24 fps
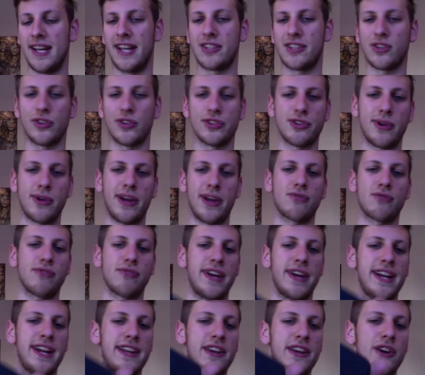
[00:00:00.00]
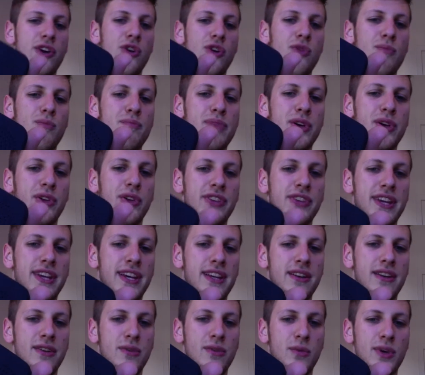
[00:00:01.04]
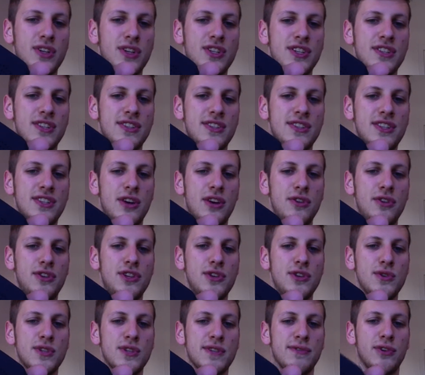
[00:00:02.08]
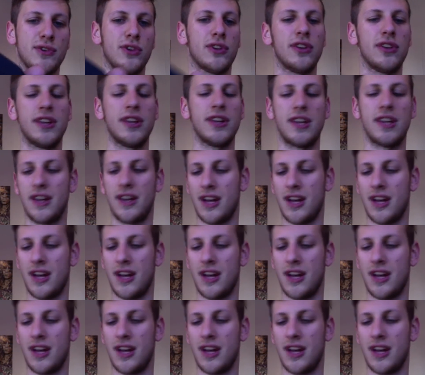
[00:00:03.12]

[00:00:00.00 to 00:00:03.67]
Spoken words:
It's also got a radio built in, which is, useful.